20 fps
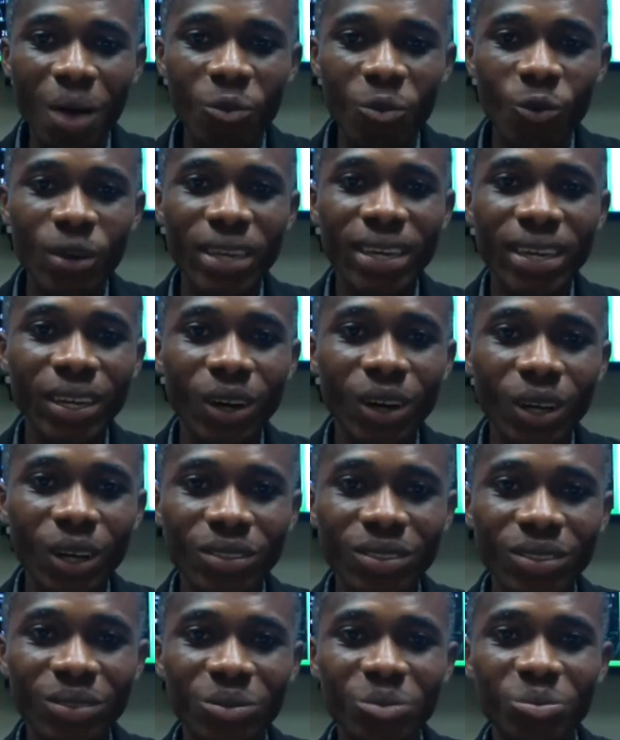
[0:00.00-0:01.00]
we
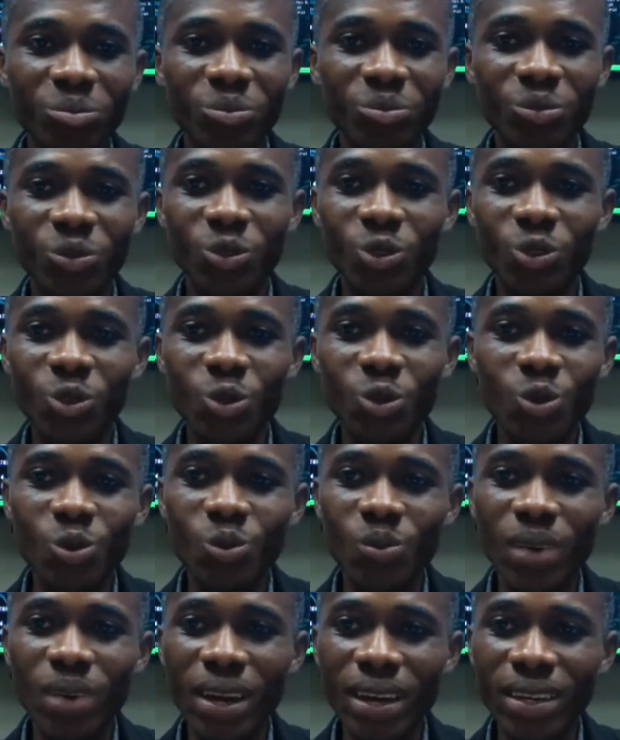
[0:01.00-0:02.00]
cannot
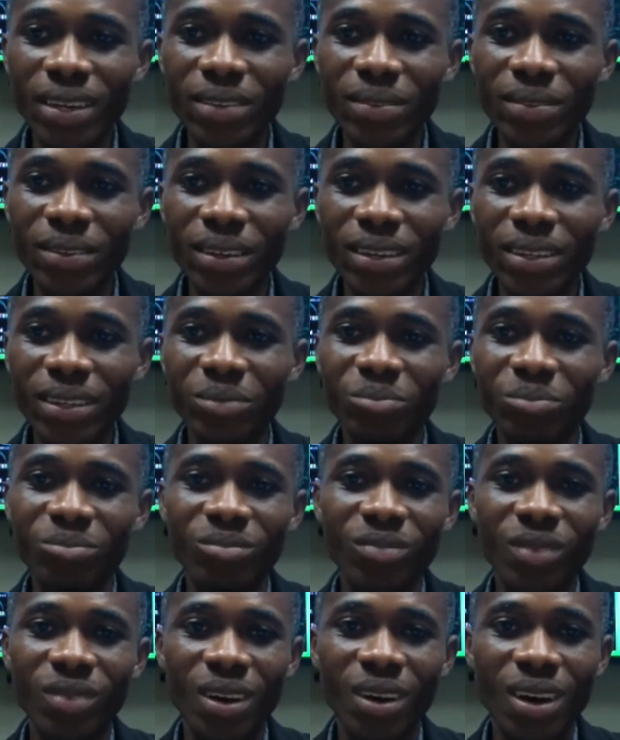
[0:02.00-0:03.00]
do anything
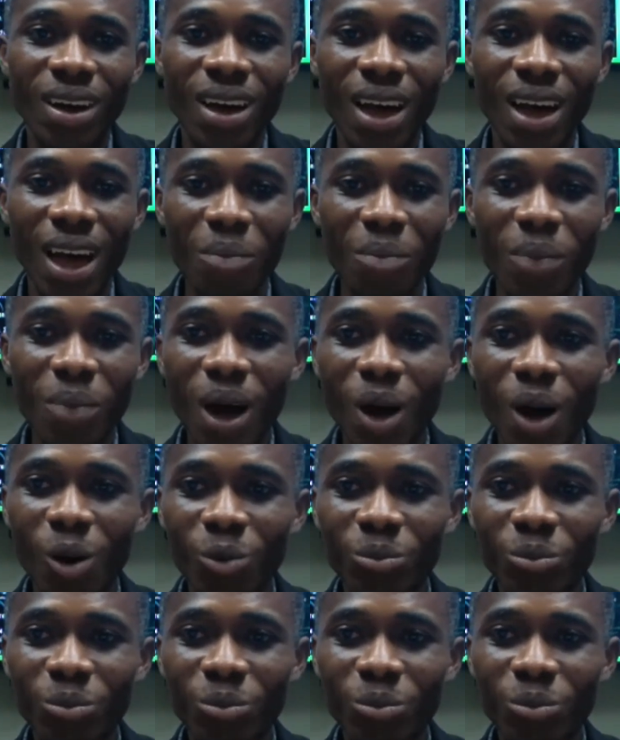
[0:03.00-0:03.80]
about